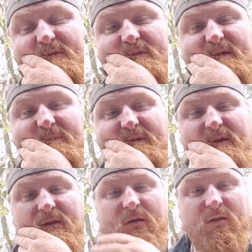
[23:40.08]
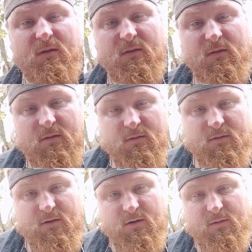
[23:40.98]
or something.
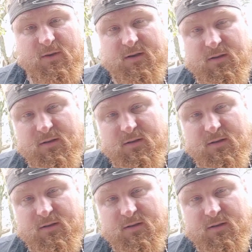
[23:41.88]
You know what I mean?